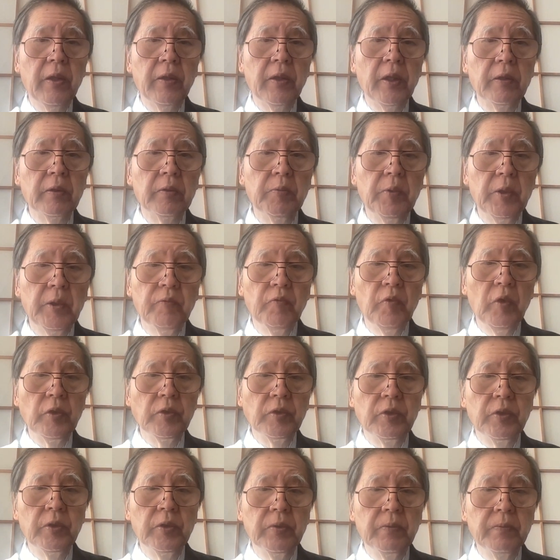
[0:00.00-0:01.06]
Thank you very
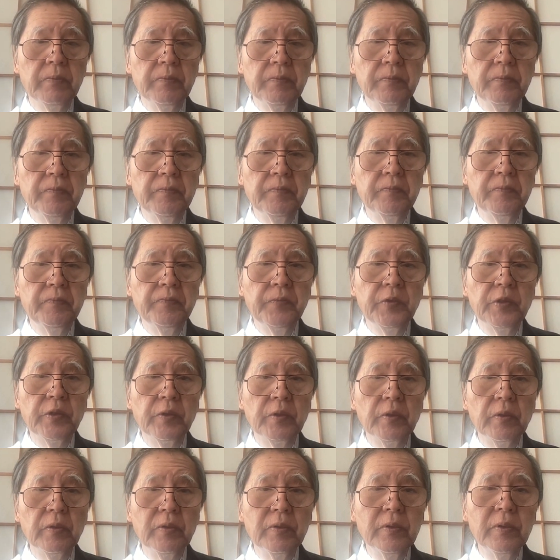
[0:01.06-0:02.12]
much.
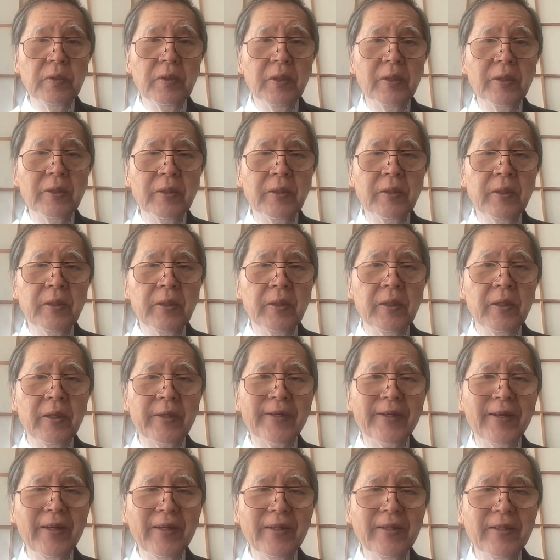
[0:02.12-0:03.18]
See you
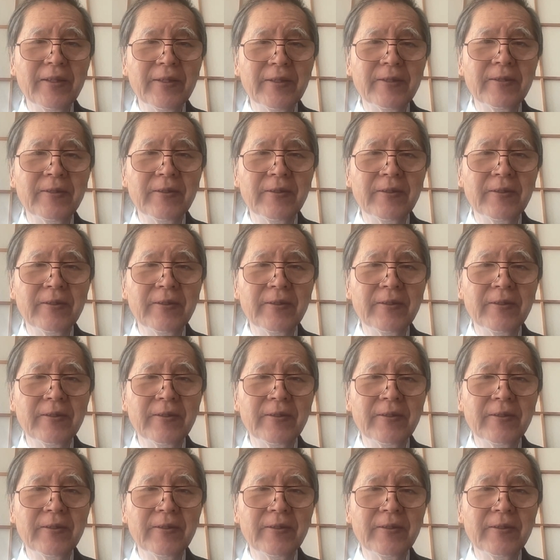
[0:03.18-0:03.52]
again.